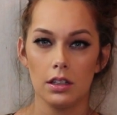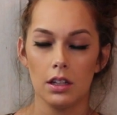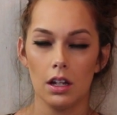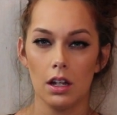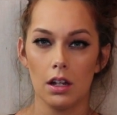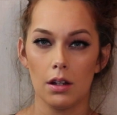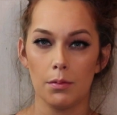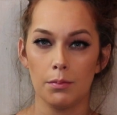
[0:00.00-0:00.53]

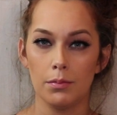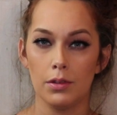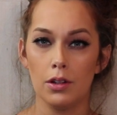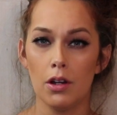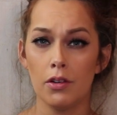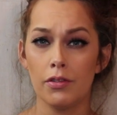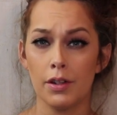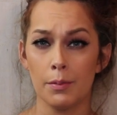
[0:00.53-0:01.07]
um,
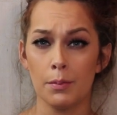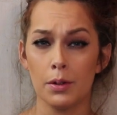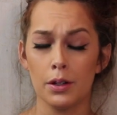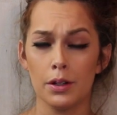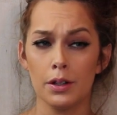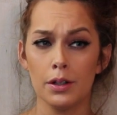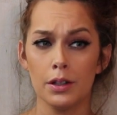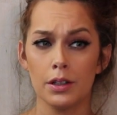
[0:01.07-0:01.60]

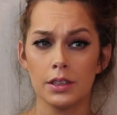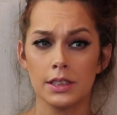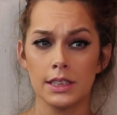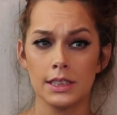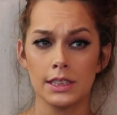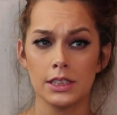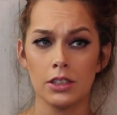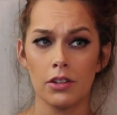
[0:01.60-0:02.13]
November,
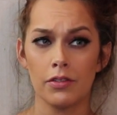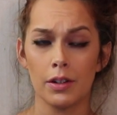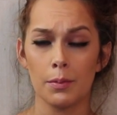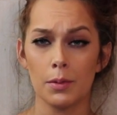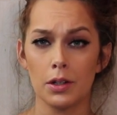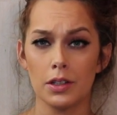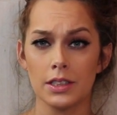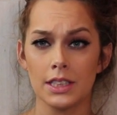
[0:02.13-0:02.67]
since
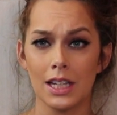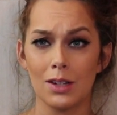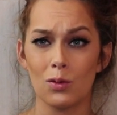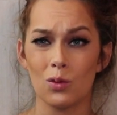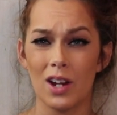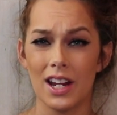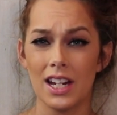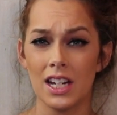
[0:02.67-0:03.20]
November is like
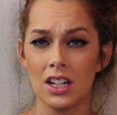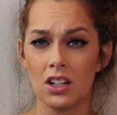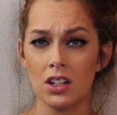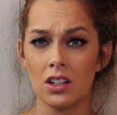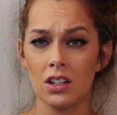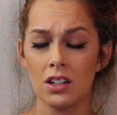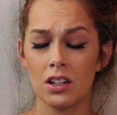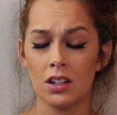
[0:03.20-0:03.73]
right
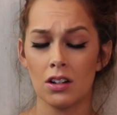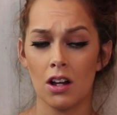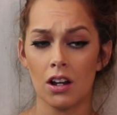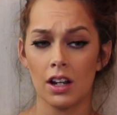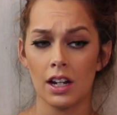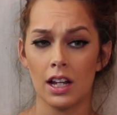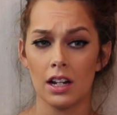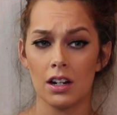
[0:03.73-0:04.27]
here,
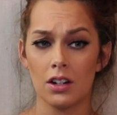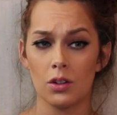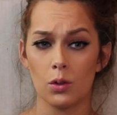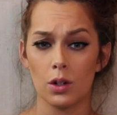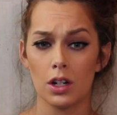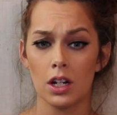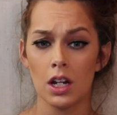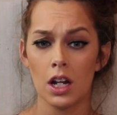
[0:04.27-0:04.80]
knocking at our
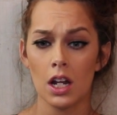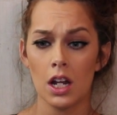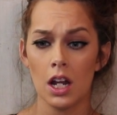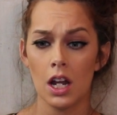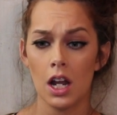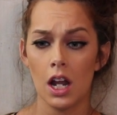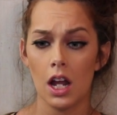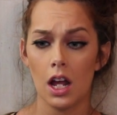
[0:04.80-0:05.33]
door,
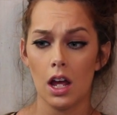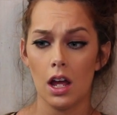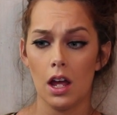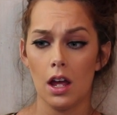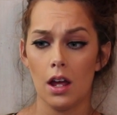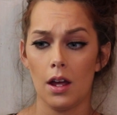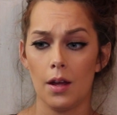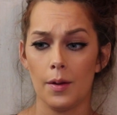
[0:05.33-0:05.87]

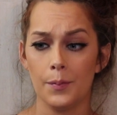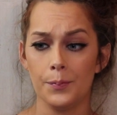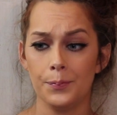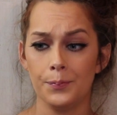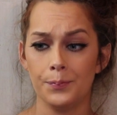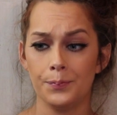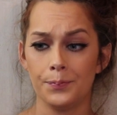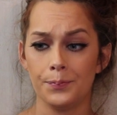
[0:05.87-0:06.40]

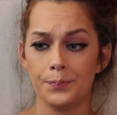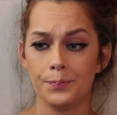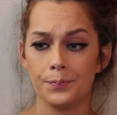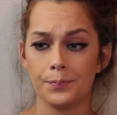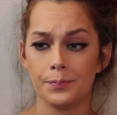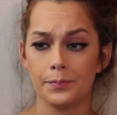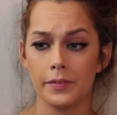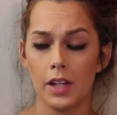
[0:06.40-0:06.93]
um,
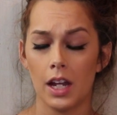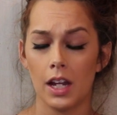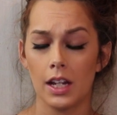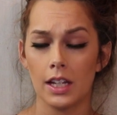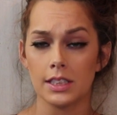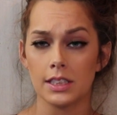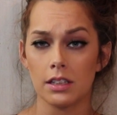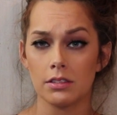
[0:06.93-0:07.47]
I
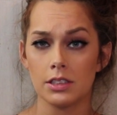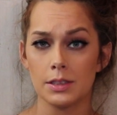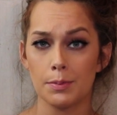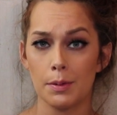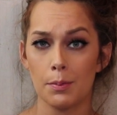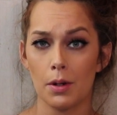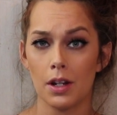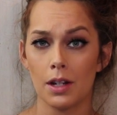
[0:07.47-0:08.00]
guess I'll just be
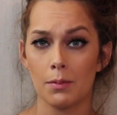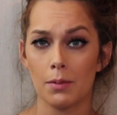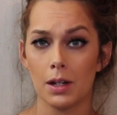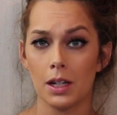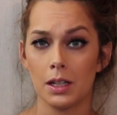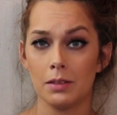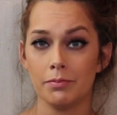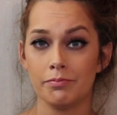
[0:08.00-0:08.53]
bringing
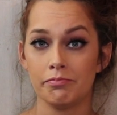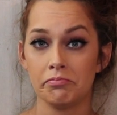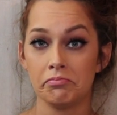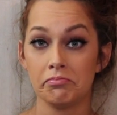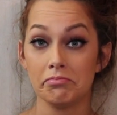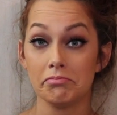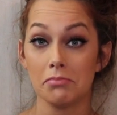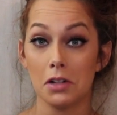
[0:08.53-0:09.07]
my
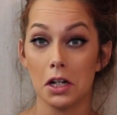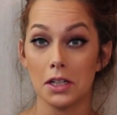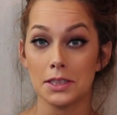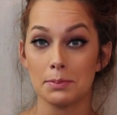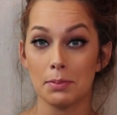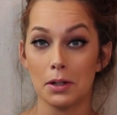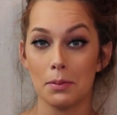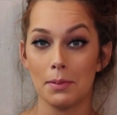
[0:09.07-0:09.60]

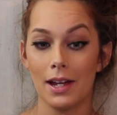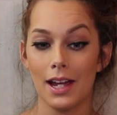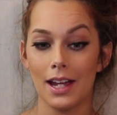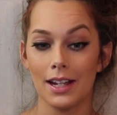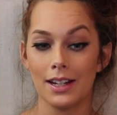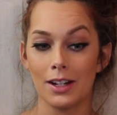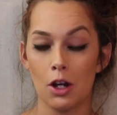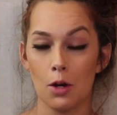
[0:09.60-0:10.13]
hospital
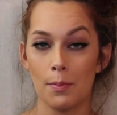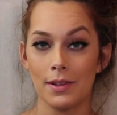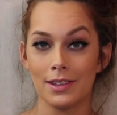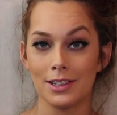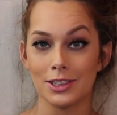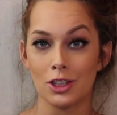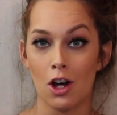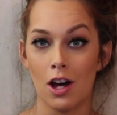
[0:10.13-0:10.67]
bag and hoping
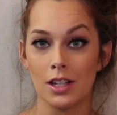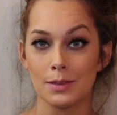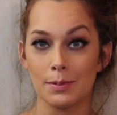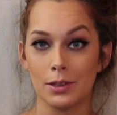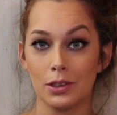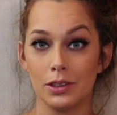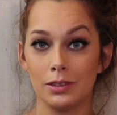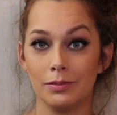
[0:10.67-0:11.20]
there's a
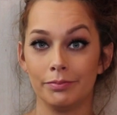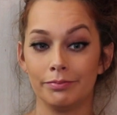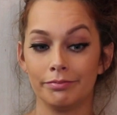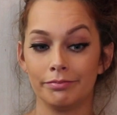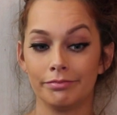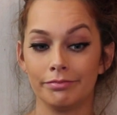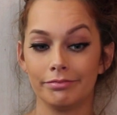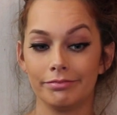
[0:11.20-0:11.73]
hospital
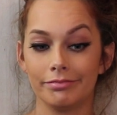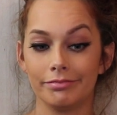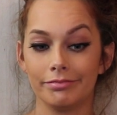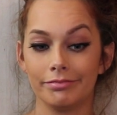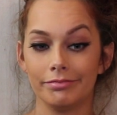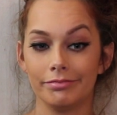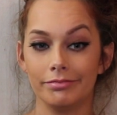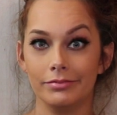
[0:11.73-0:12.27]

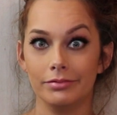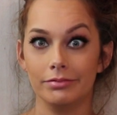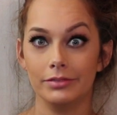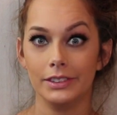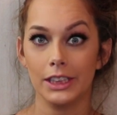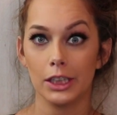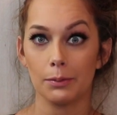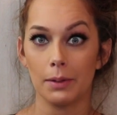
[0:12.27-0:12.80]

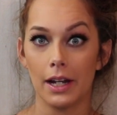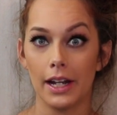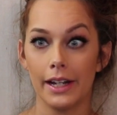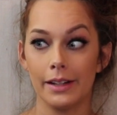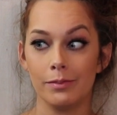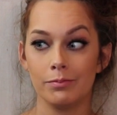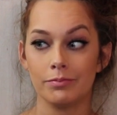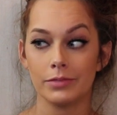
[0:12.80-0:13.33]

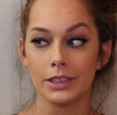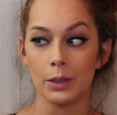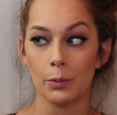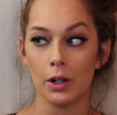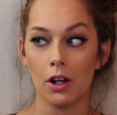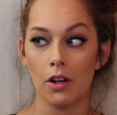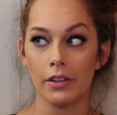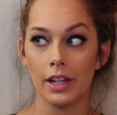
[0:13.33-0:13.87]
nearby
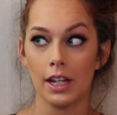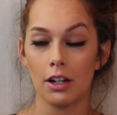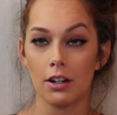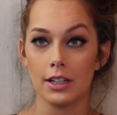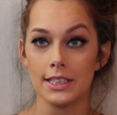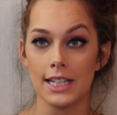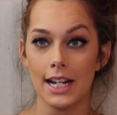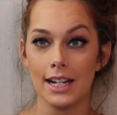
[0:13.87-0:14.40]
somewhere on the
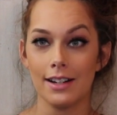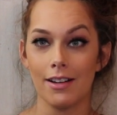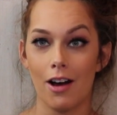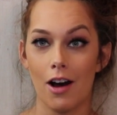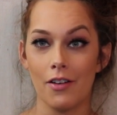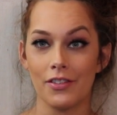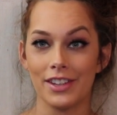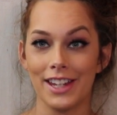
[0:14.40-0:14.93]
interstate,
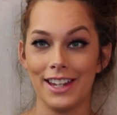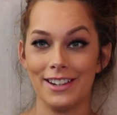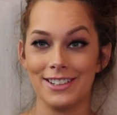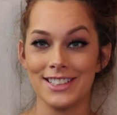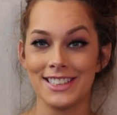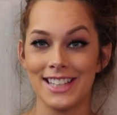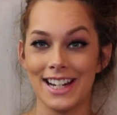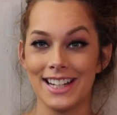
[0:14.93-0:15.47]
off of the
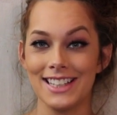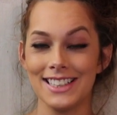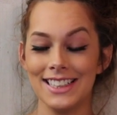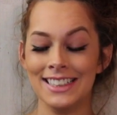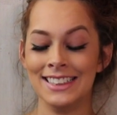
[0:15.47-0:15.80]
interstate.